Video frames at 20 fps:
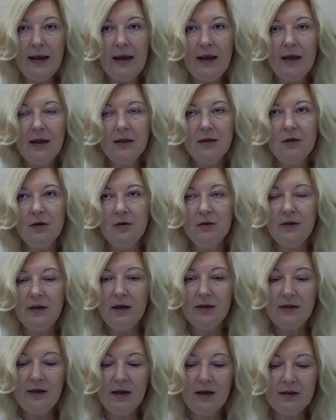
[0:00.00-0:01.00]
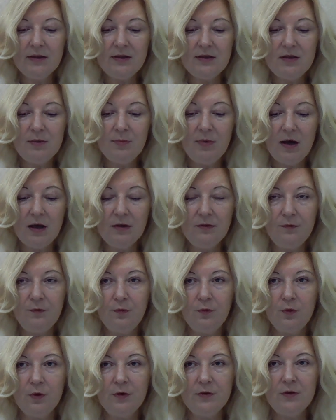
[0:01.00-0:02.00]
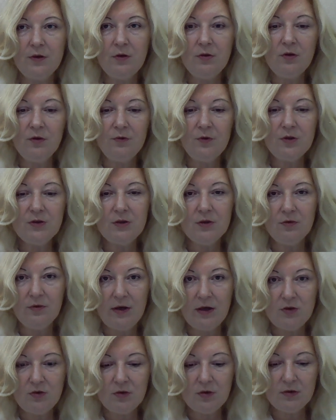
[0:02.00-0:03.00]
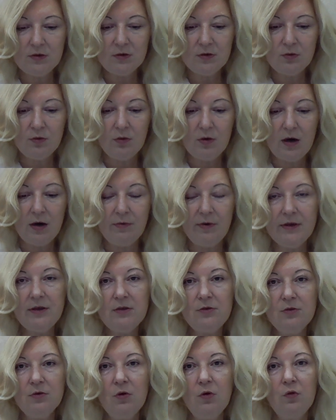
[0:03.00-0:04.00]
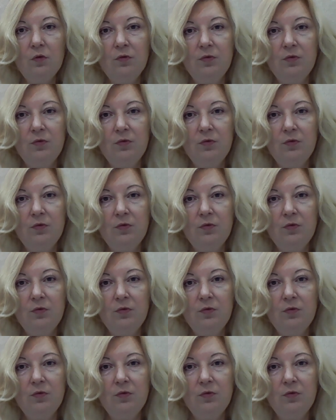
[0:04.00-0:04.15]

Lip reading: and on the other hand, the demand for the university graduates who are ready to go,